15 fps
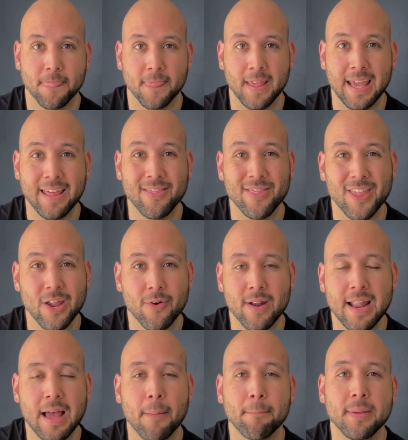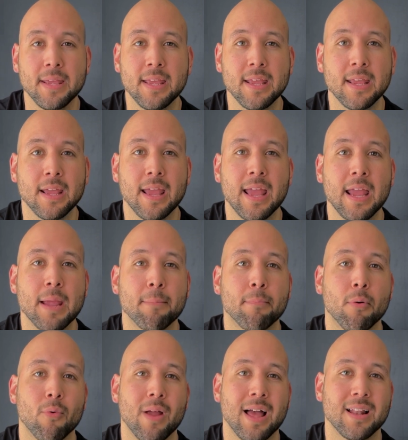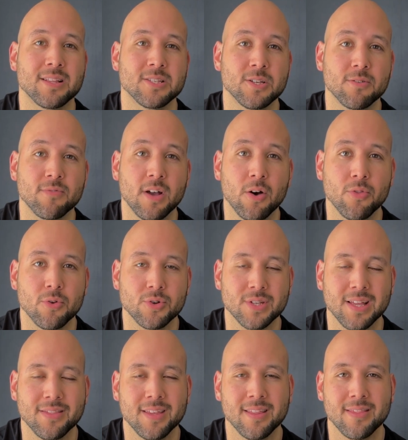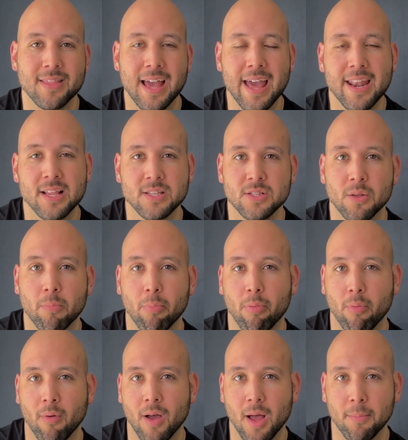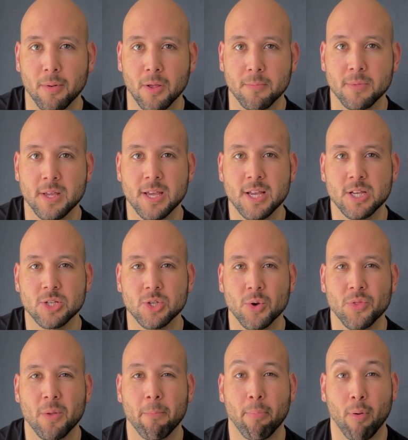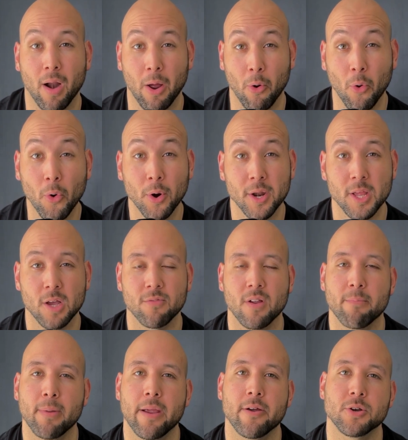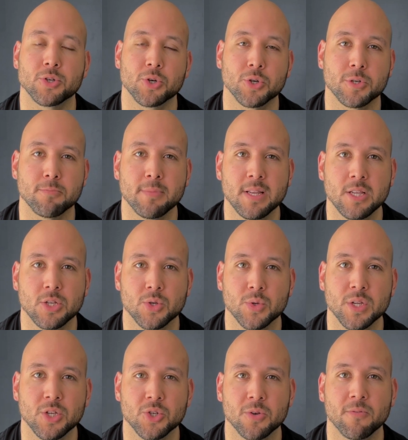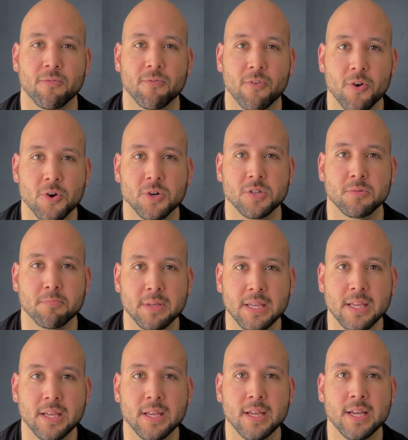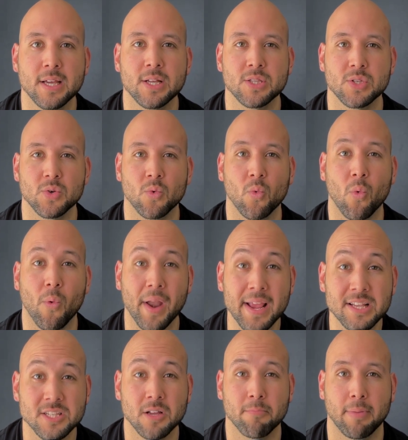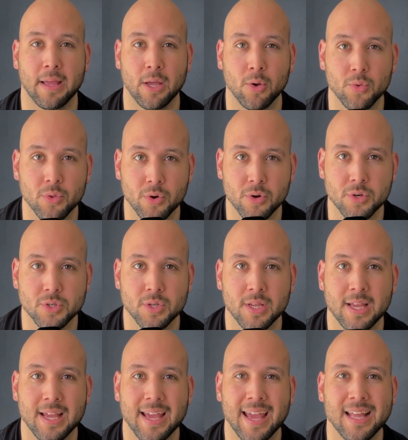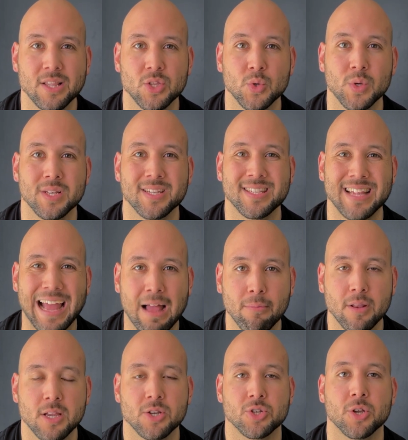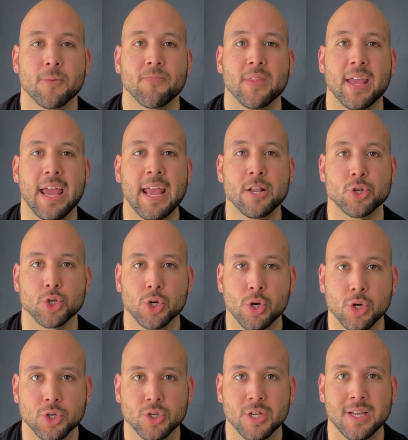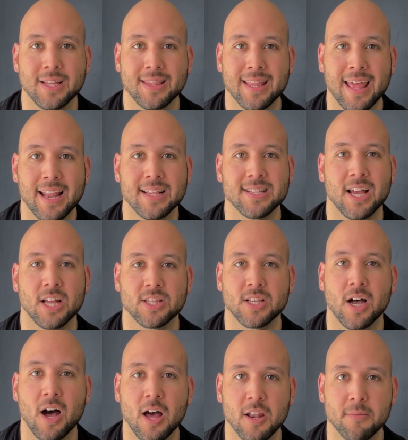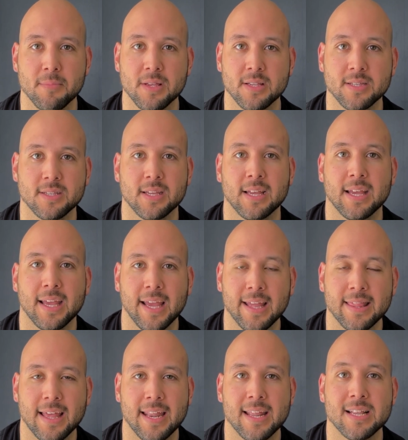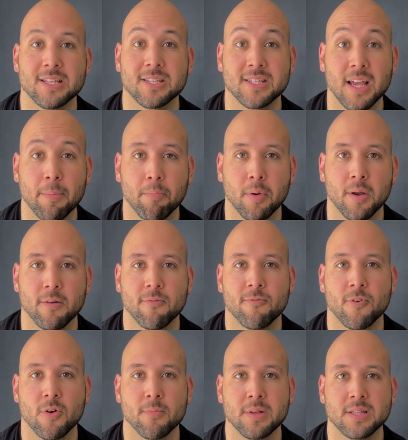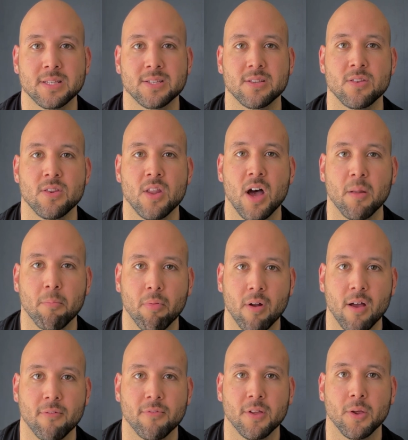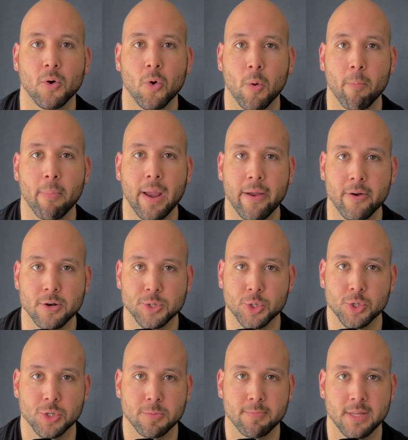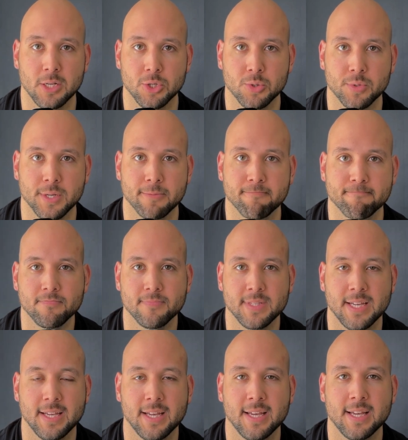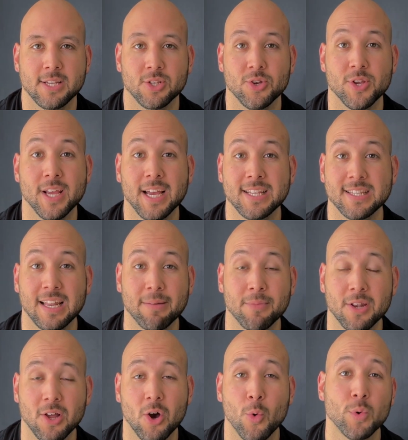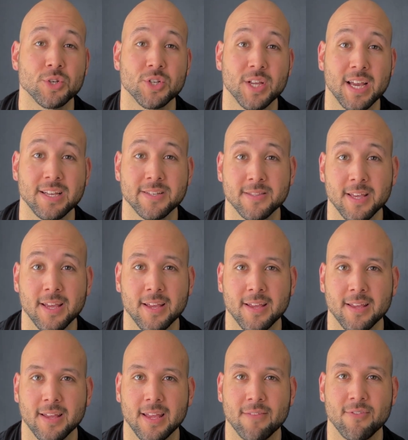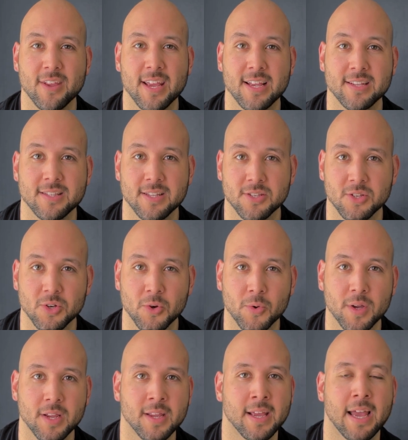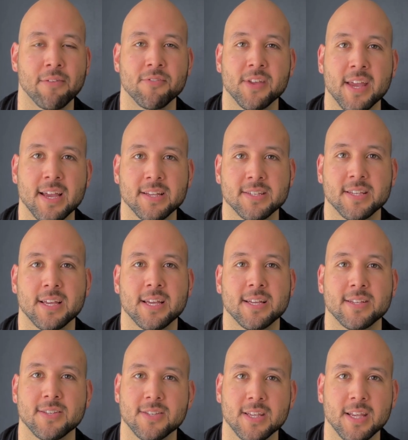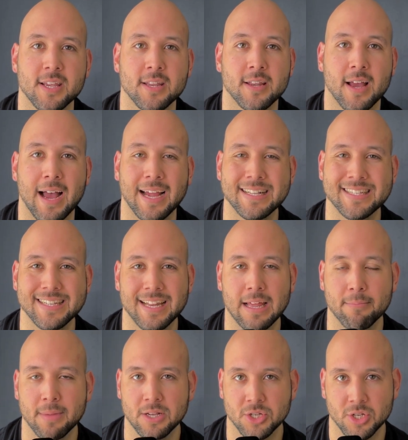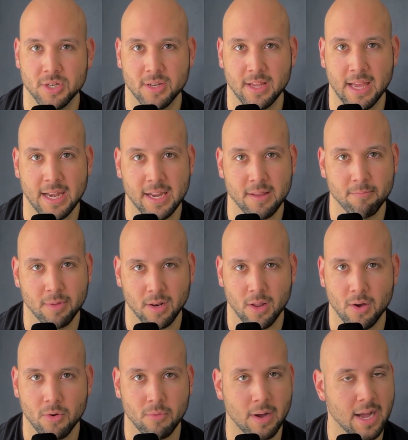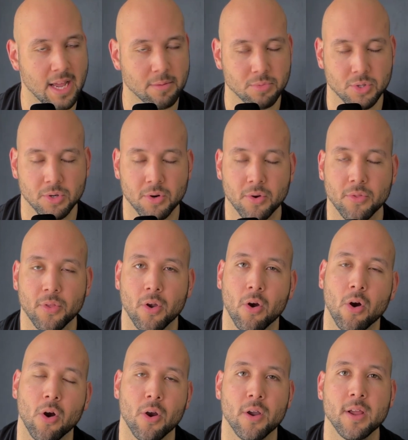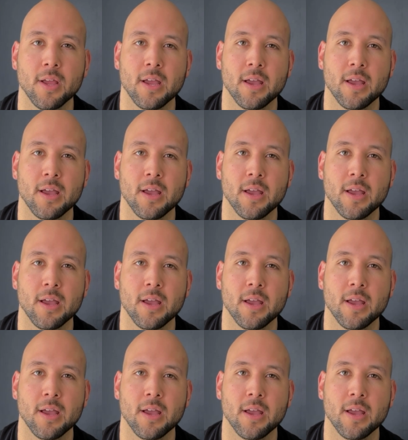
and there not being a plurality of elders, I think that is the problem. So the priority of a parachurch ministry should first be to raise up elders and to establish a church that is autonomous and that it is separate from its nonprofit or parachurch ministry. So you guys let me know what you guys think. If you guys disagree, have you guys seen, I did not mention any below. I am sure there are.